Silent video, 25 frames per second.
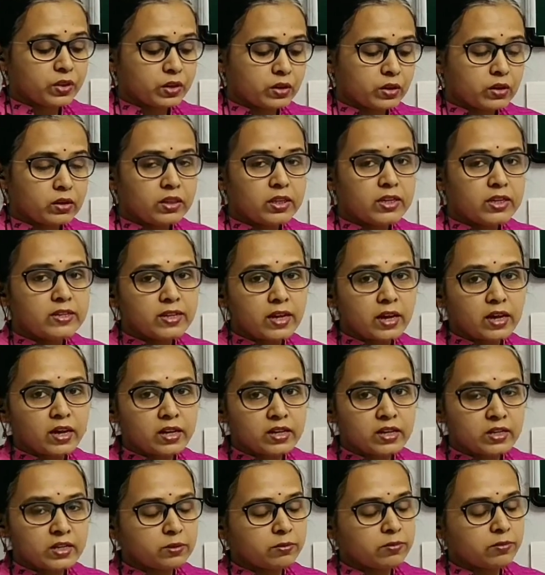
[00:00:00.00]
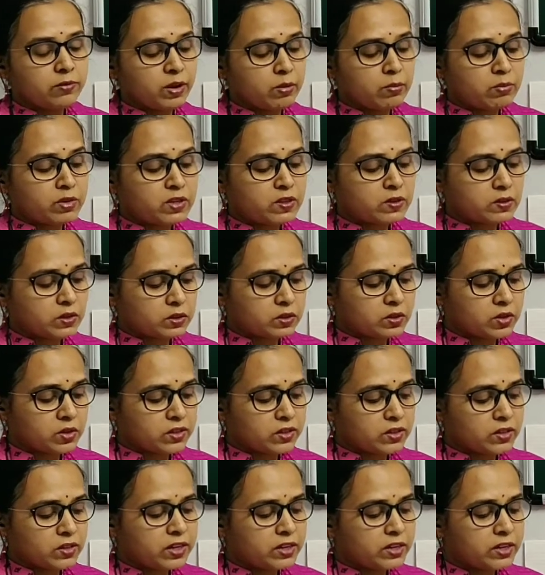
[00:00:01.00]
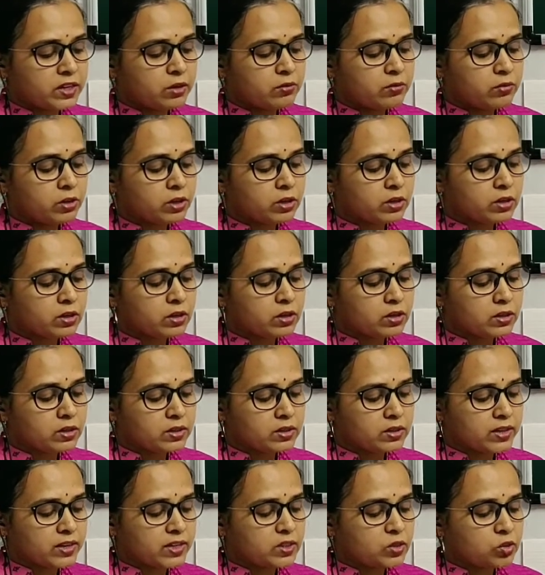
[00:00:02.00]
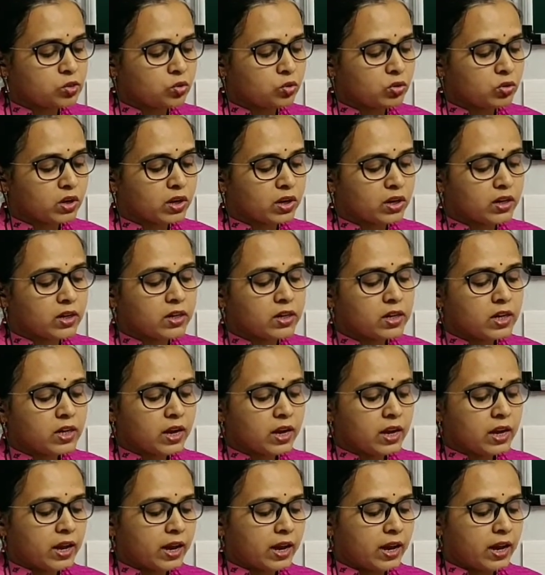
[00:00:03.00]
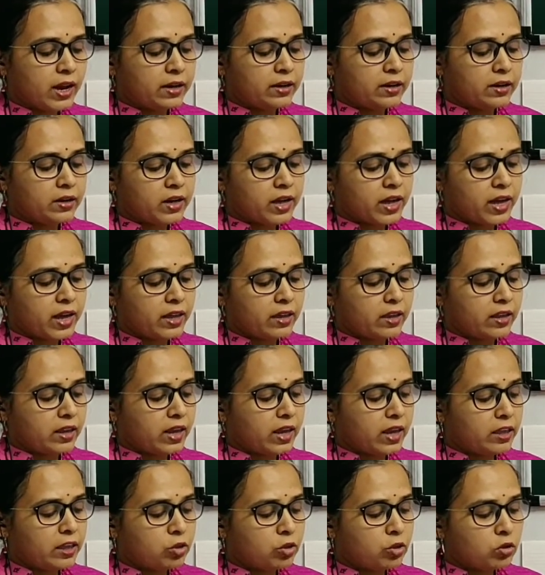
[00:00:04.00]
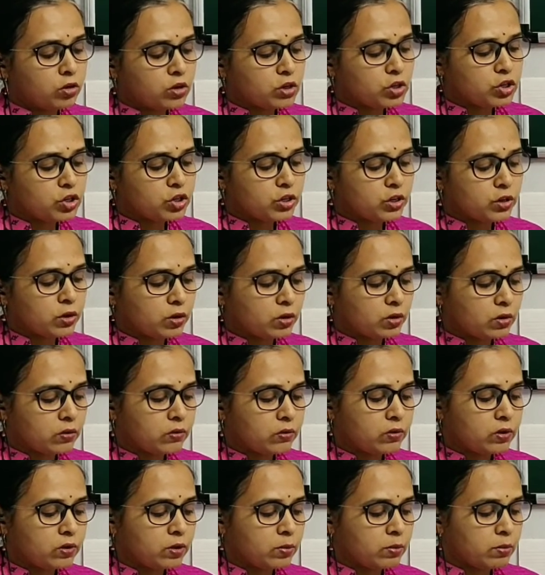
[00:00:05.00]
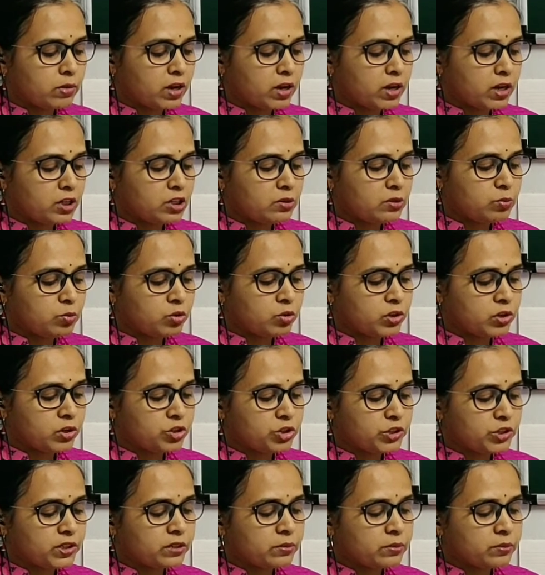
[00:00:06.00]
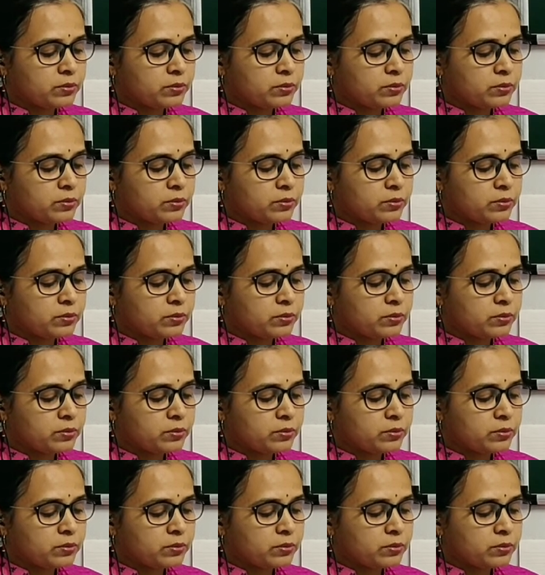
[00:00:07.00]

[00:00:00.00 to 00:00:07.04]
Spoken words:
these are his famous translated work, Sage Tuka and an anthology of Marathi poetry.